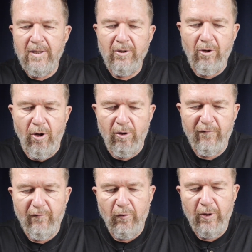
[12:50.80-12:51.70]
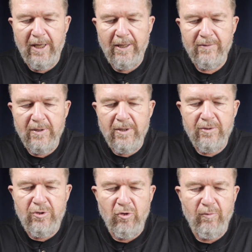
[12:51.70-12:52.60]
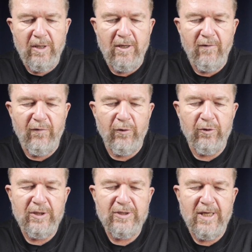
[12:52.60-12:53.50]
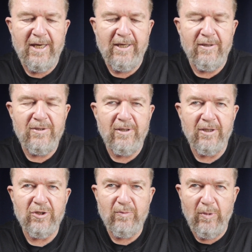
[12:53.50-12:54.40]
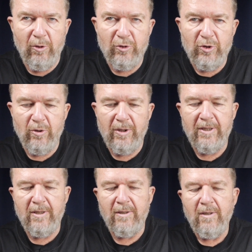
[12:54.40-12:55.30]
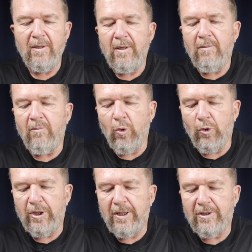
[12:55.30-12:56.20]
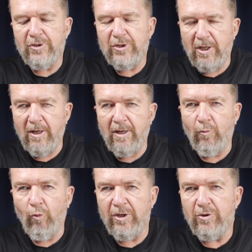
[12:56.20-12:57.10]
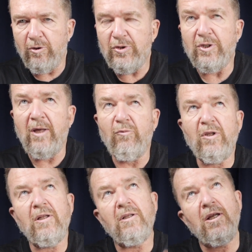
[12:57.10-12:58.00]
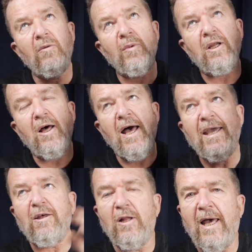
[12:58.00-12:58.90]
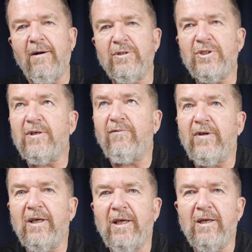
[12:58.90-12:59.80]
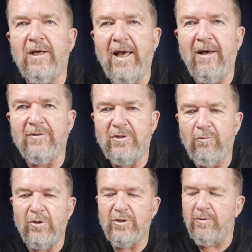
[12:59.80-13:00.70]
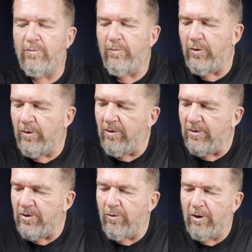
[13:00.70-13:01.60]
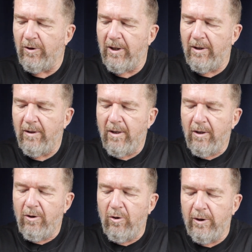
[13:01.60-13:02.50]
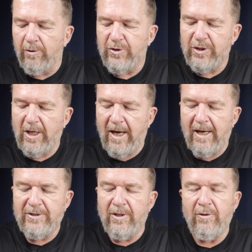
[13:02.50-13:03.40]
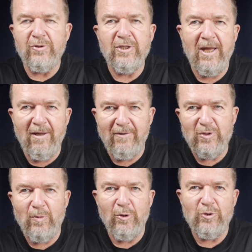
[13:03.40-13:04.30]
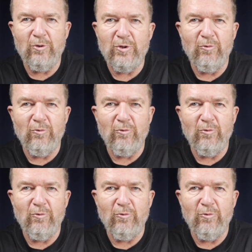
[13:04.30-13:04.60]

called for a 2 minute 30 second exposure in morning sun, winter sun, with a little bit of high clouds sifting in and out, so it wasn't strictly clear skies, and those kind of exposures are